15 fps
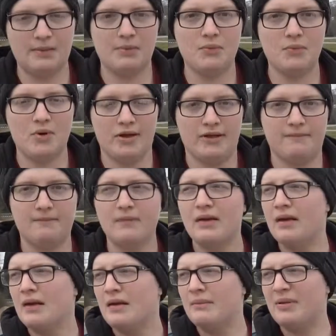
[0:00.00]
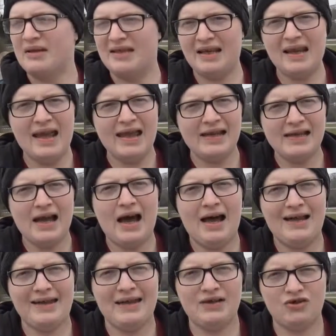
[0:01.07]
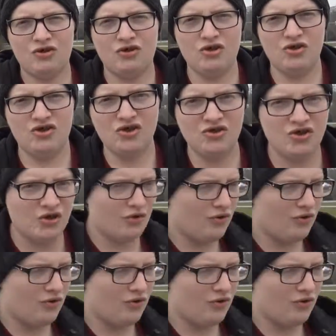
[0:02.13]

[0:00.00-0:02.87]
number one. But today, I introduce you